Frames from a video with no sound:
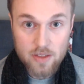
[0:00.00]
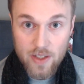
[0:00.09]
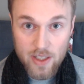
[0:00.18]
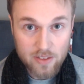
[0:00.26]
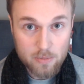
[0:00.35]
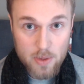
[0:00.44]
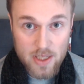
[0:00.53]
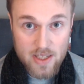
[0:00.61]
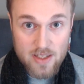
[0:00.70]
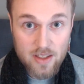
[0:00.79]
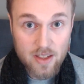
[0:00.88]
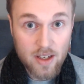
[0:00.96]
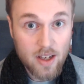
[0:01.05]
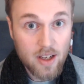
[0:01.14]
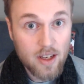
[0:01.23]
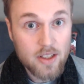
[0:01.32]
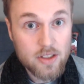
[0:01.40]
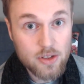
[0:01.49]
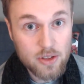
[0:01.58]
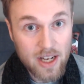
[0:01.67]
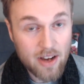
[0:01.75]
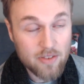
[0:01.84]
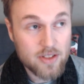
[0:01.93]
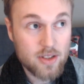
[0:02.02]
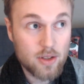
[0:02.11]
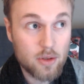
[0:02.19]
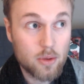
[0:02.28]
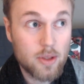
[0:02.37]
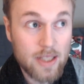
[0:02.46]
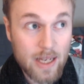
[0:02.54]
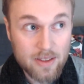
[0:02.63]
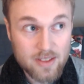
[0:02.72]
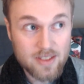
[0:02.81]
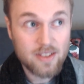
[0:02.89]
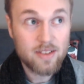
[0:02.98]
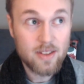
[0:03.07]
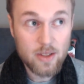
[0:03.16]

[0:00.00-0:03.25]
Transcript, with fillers: of I N F Ps. You have to let